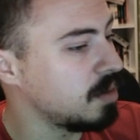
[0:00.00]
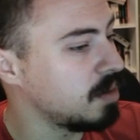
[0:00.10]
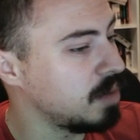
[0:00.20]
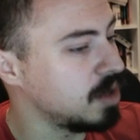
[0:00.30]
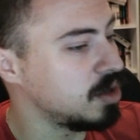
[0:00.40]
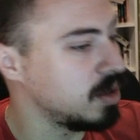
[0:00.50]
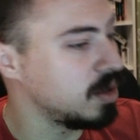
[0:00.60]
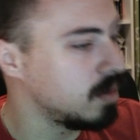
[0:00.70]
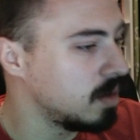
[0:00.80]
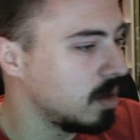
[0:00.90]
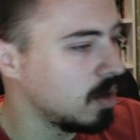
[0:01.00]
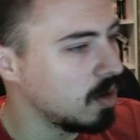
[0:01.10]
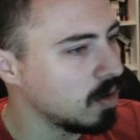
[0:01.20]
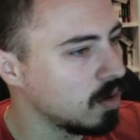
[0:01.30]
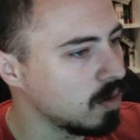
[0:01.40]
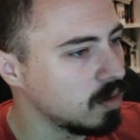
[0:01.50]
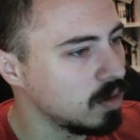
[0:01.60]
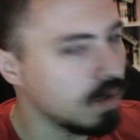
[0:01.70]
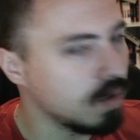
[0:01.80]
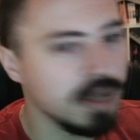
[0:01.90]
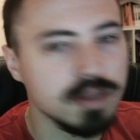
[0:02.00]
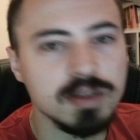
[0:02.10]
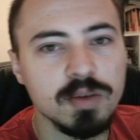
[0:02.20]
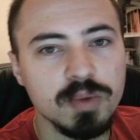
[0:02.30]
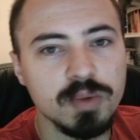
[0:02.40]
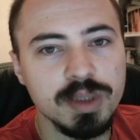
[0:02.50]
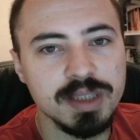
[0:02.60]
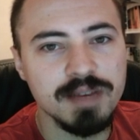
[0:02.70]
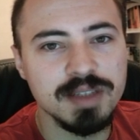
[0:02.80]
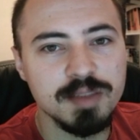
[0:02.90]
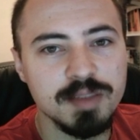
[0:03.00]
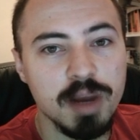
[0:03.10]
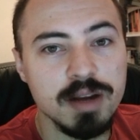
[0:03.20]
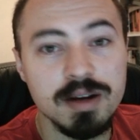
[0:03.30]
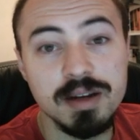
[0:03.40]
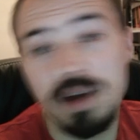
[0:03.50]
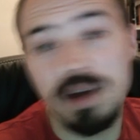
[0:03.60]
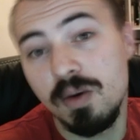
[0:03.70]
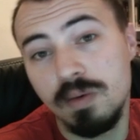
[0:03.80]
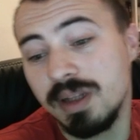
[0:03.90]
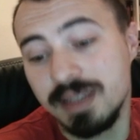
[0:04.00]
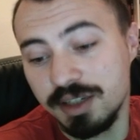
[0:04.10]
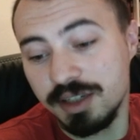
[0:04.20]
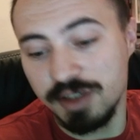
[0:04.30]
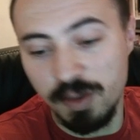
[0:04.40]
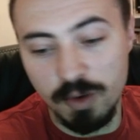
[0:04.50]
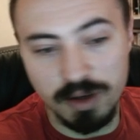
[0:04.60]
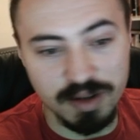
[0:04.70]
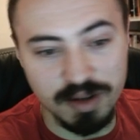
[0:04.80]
PNG. Great, so we saved the spider, and now let's actually work on our